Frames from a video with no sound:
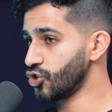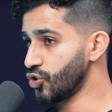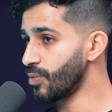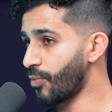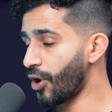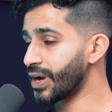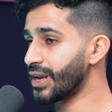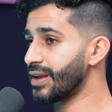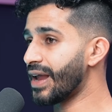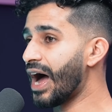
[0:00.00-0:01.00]
to the
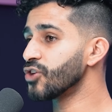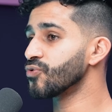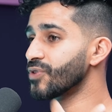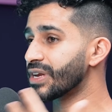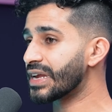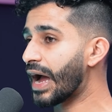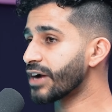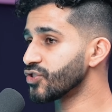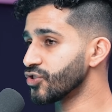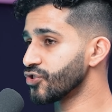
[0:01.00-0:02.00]
market and how you
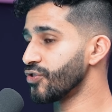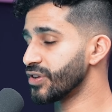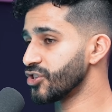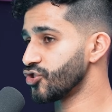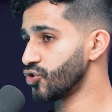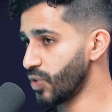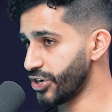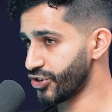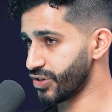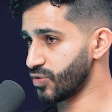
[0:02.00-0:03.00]
react to certain
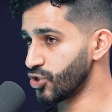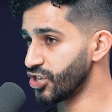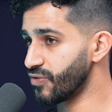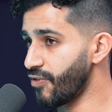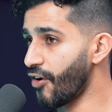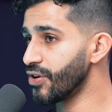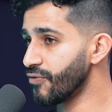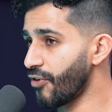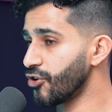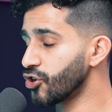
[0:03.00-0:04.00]
situations, which is very,
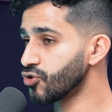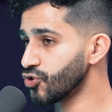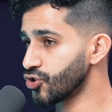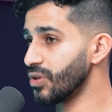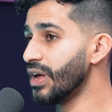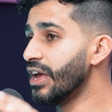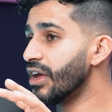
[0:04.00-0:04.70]
very crucial